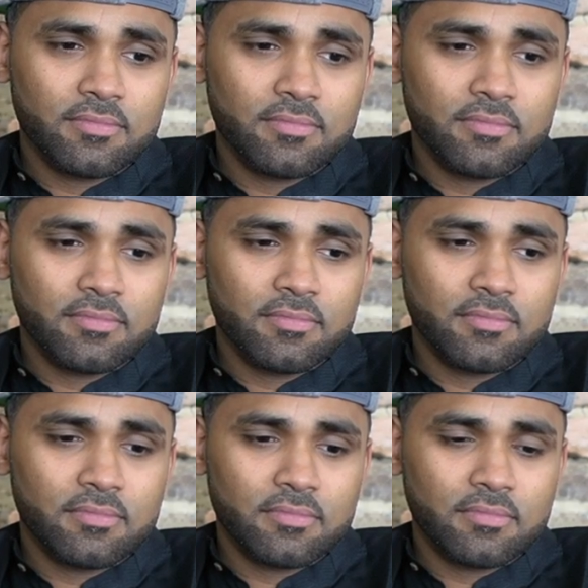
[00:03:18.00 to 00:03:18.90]

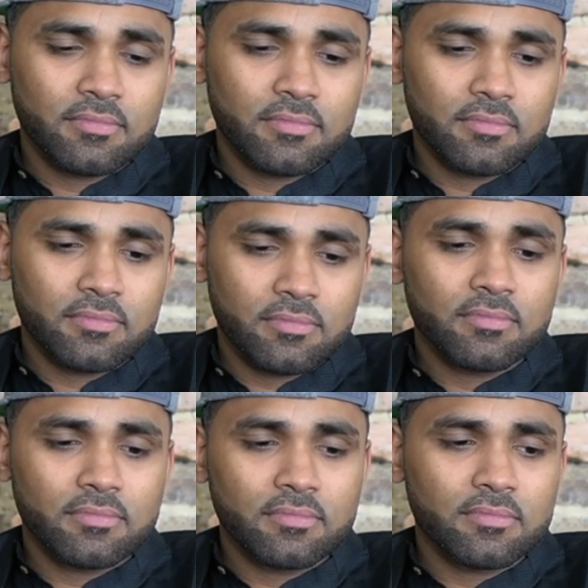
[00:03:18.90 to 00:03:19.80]

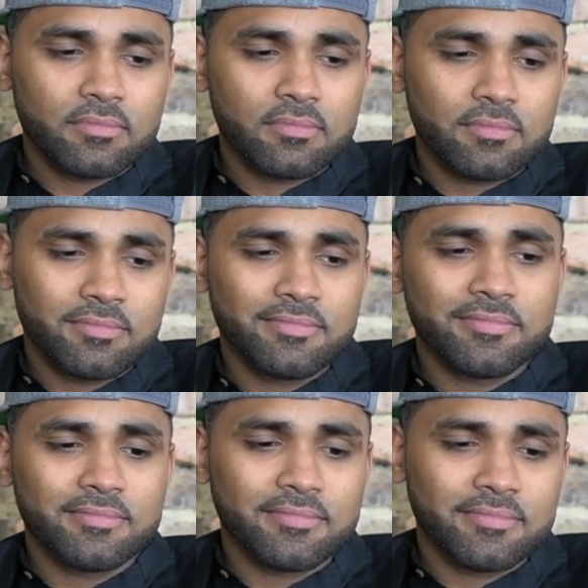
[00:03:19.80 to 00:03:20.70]

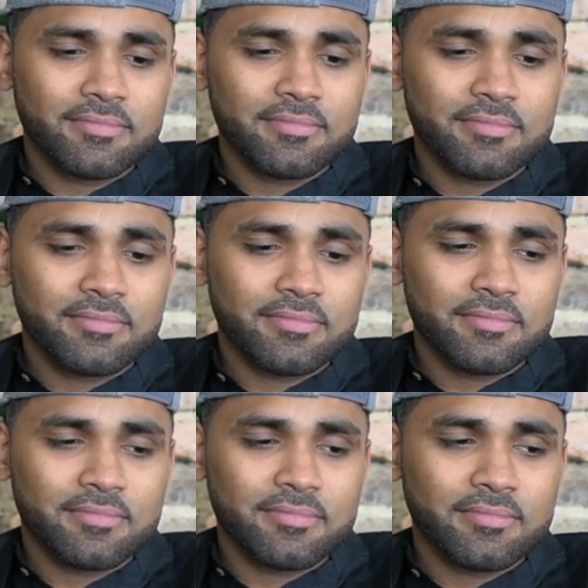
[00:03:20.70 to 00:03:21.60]

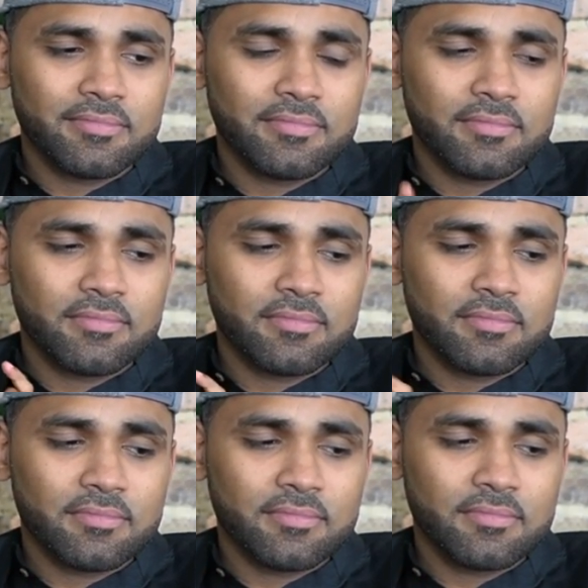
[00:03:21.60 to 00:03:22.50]

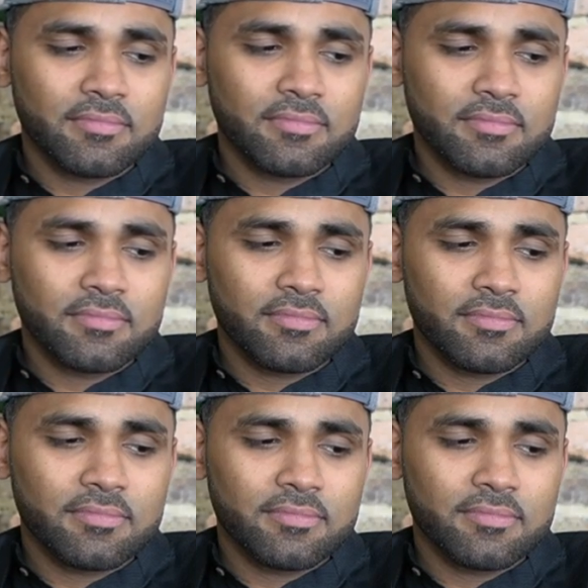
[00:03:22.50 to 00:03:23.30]
(silent)